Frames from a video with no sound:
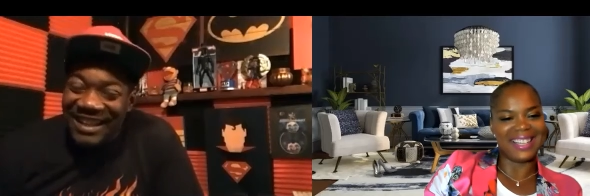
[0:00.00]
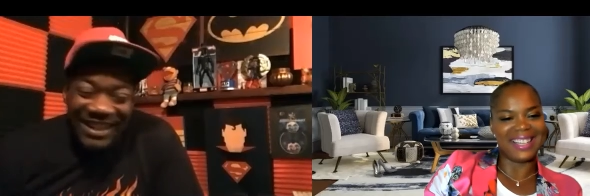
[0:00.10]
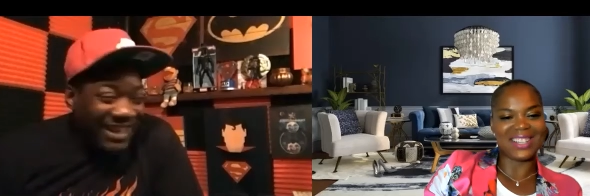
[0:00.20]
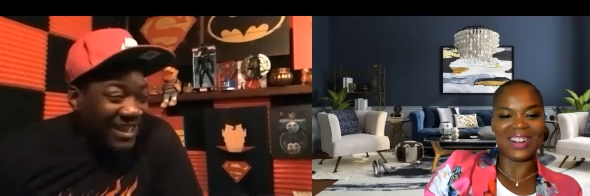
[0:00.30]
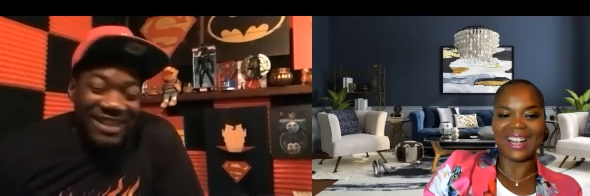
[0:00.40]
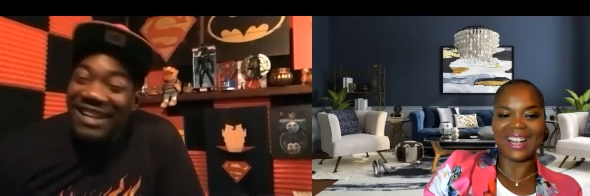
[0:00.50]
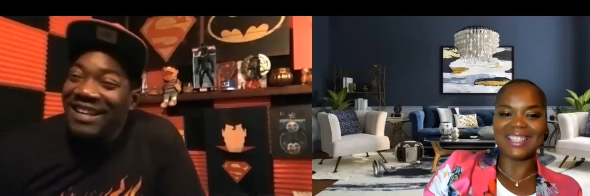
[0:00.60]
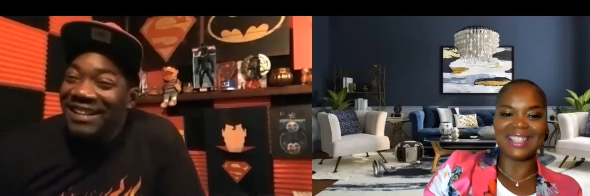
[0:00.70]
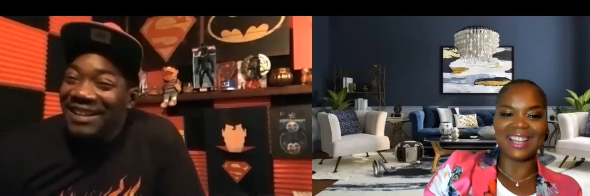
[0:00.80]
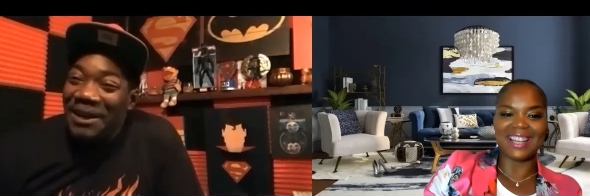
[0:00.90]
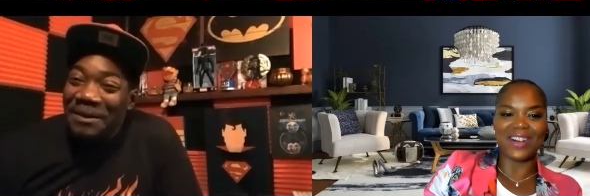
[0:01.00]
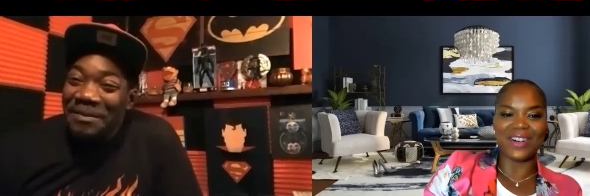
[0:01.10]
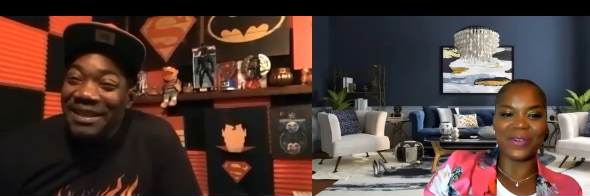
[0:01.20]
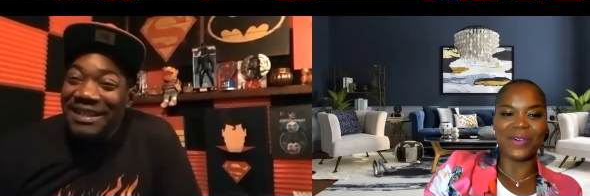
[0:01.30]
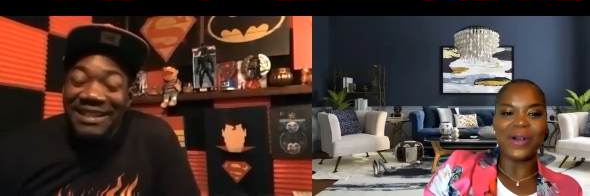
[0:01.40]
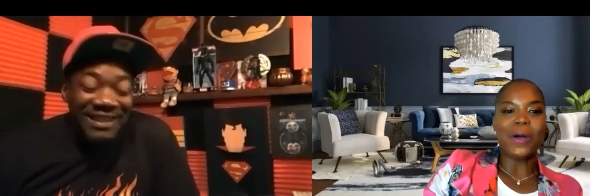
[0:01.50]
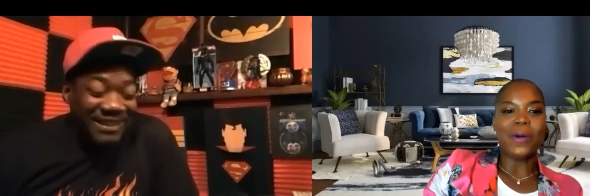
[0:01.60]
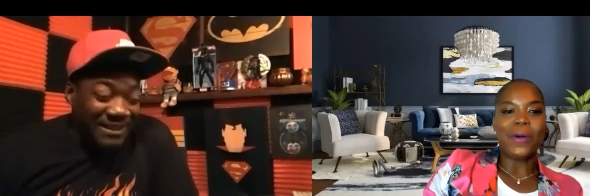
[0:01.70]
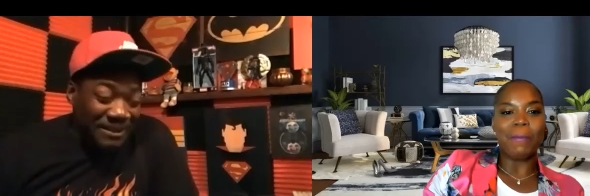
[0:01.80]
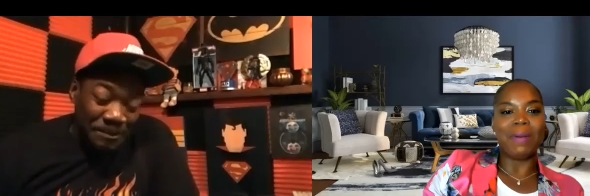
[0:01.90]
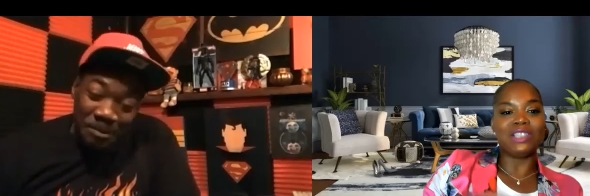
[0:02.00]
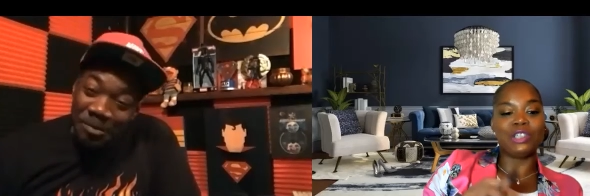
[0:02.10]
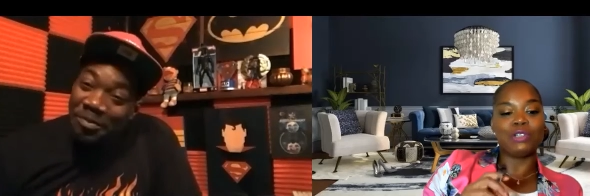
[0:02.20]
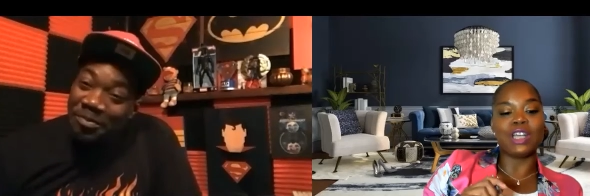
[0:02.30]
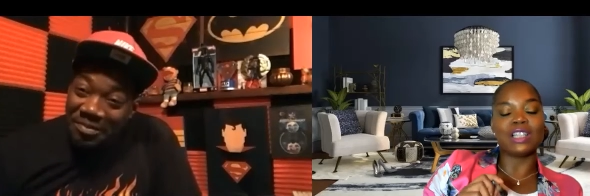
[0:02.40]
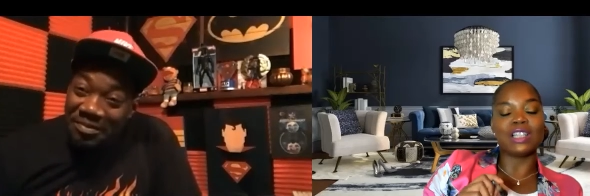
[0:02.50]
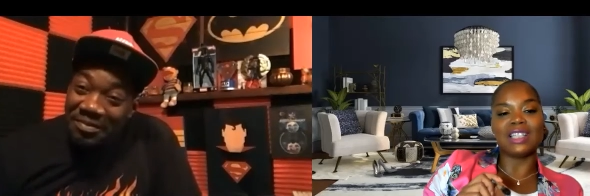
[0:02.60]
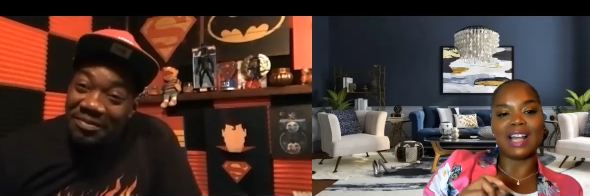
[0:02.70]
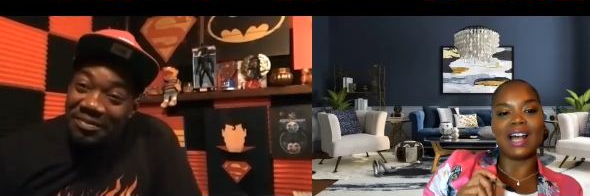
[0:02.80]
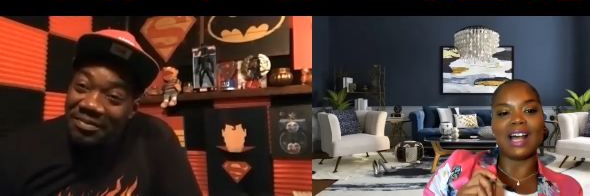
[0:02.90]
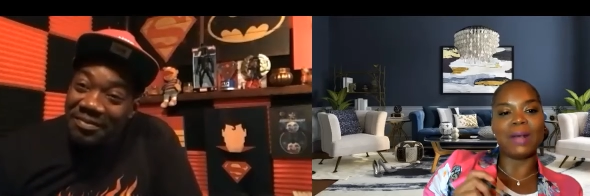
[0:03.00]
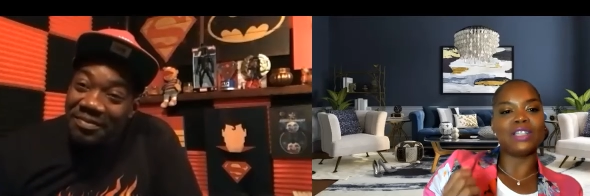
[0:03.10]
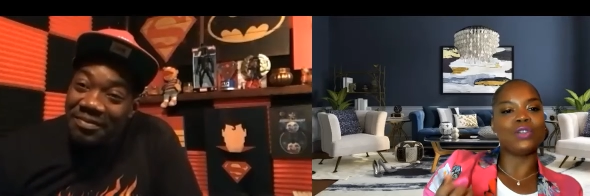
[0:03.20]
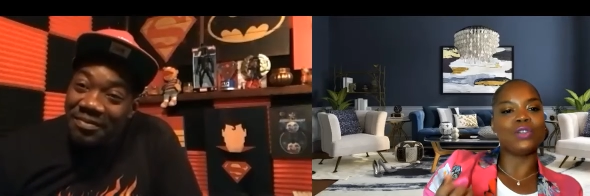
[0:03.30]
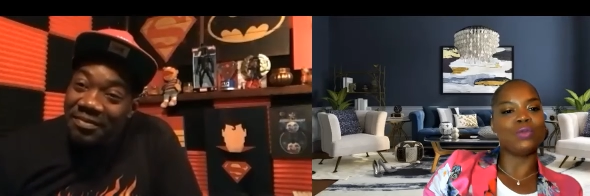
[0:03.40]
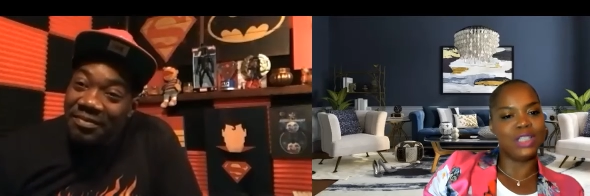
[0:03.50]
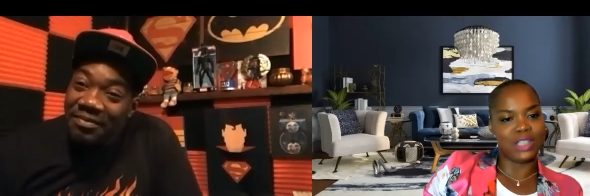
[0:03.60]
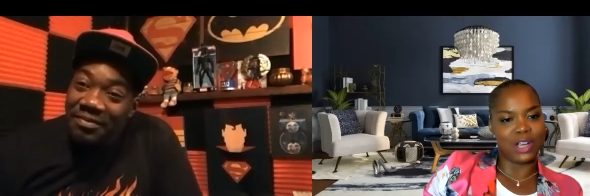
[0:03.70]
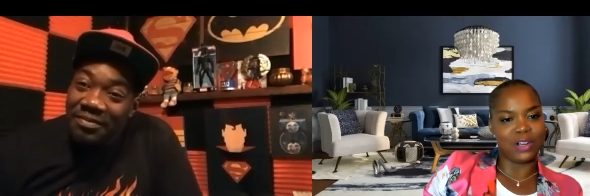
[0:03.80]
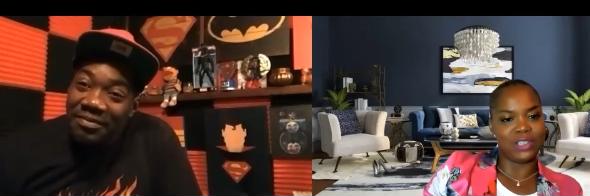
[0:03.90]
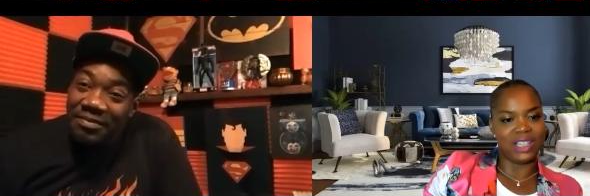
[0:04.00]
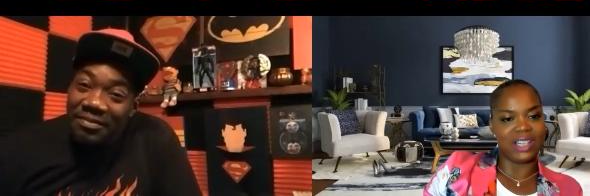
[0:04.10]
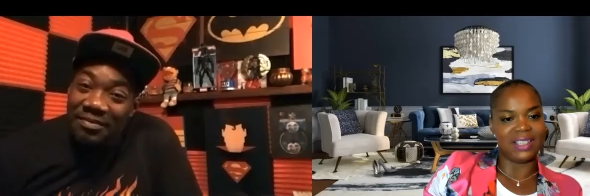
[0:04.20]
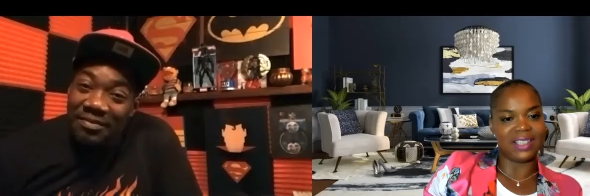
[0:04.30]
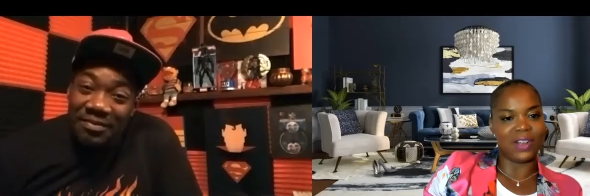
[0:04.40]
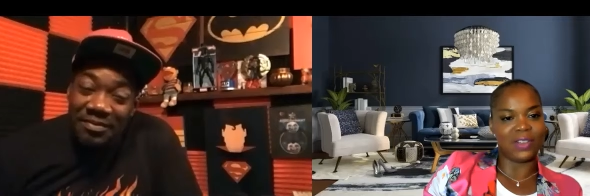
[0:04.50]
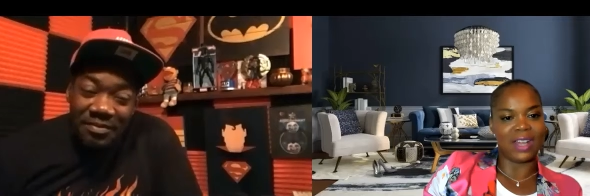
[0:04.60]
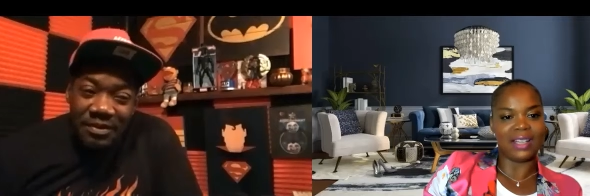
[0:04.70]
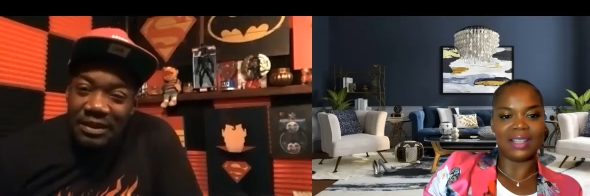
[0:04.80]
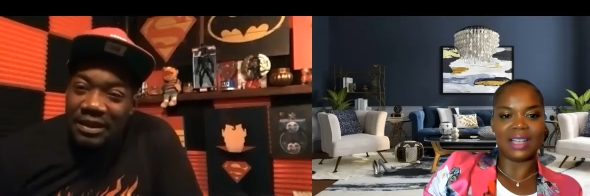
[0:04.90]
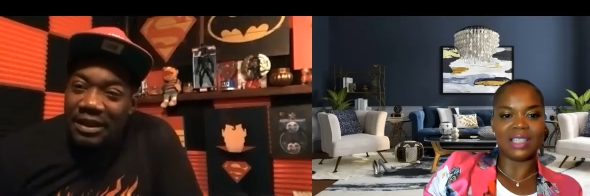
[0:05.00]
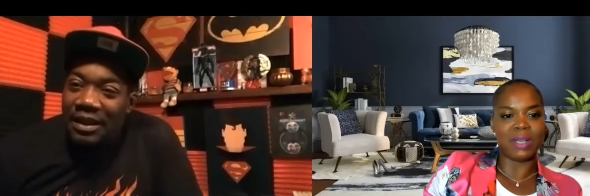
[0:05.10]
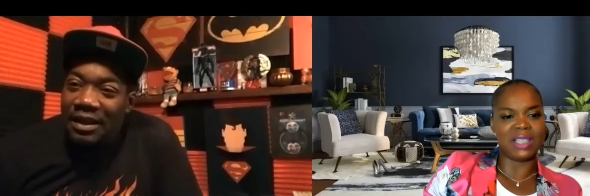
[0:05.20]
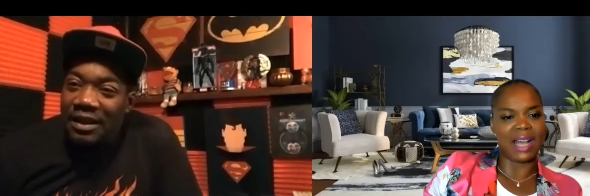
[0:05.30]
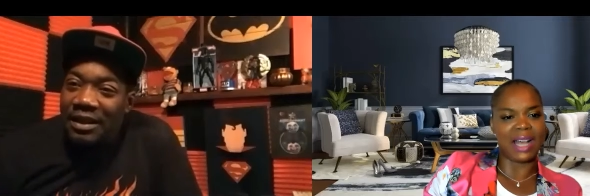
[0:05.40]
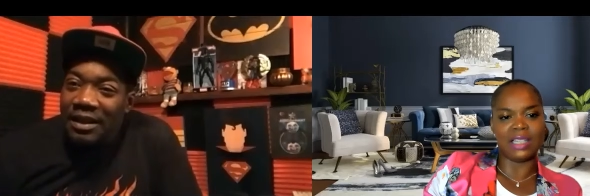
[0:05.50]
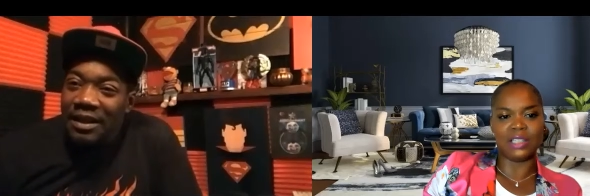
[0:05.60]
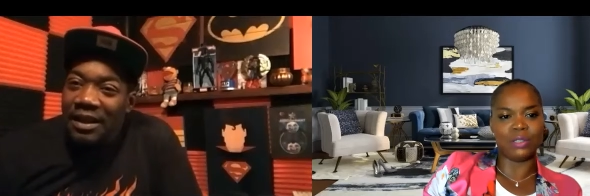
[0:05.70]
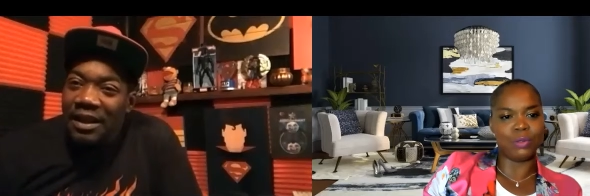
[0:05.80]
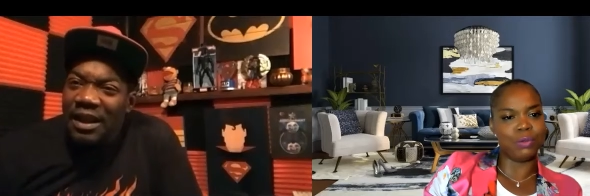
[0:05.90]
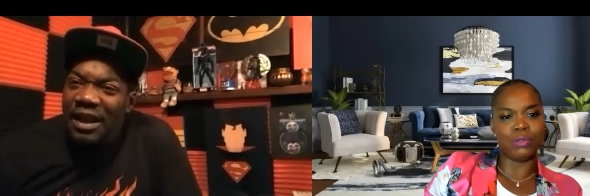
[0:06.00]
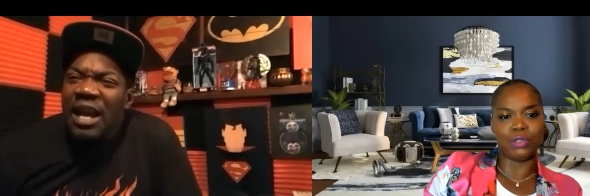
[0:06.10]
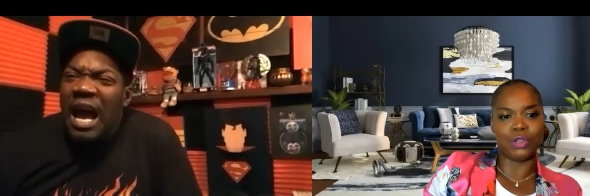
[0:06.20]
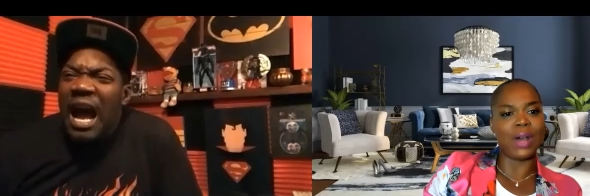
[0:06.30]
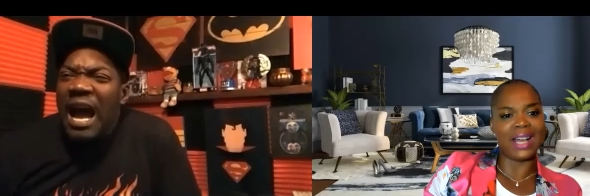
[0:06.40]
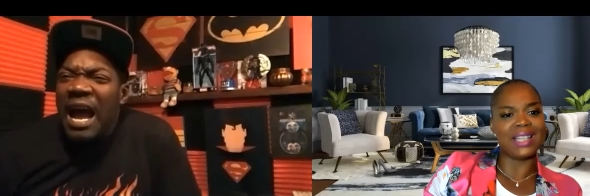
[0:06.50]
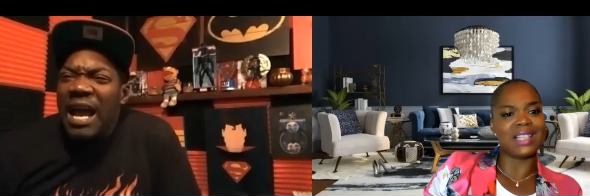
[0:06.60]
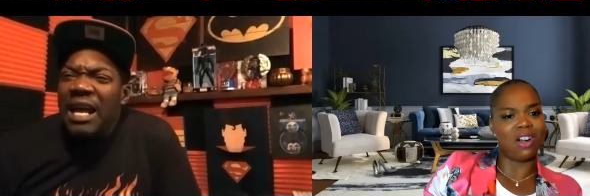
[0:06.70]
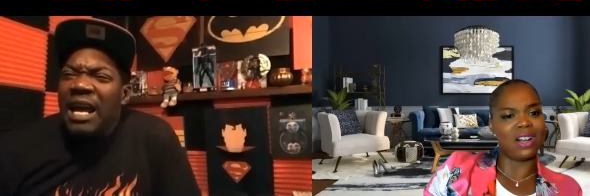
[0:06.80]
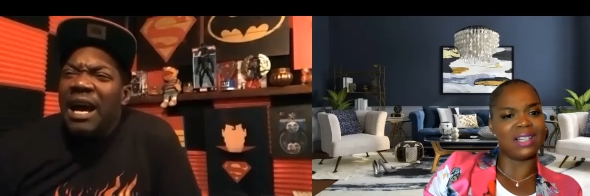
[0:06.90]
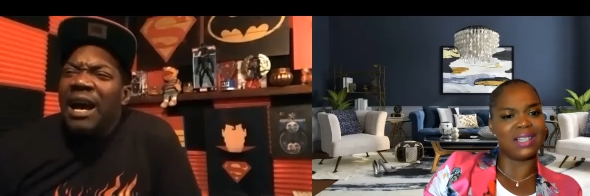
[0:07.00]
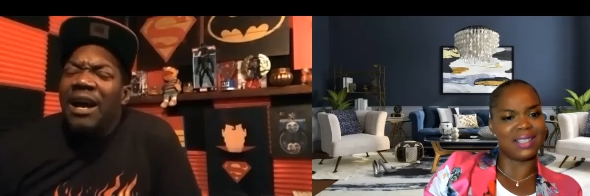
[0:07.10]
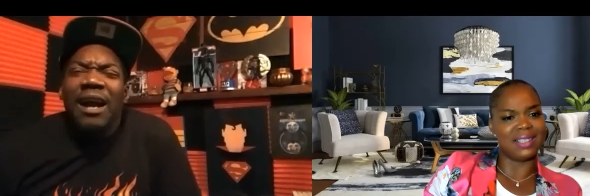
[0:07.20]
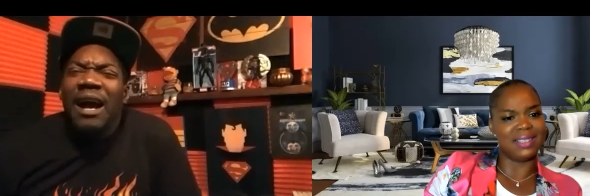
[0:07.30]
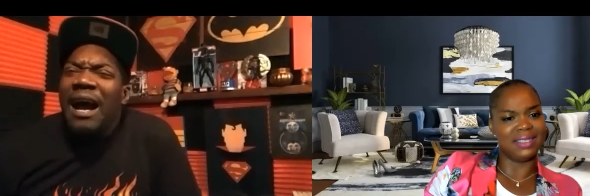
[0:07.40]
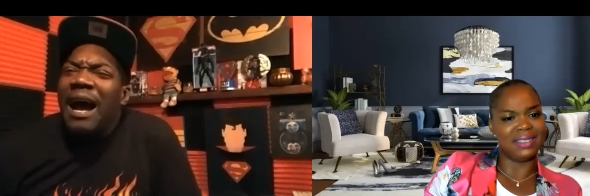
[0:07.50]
Speaker 1: that's crazy you know though. I mean? But you took the time out to research it, so that that speaks highly to you. I had, artists.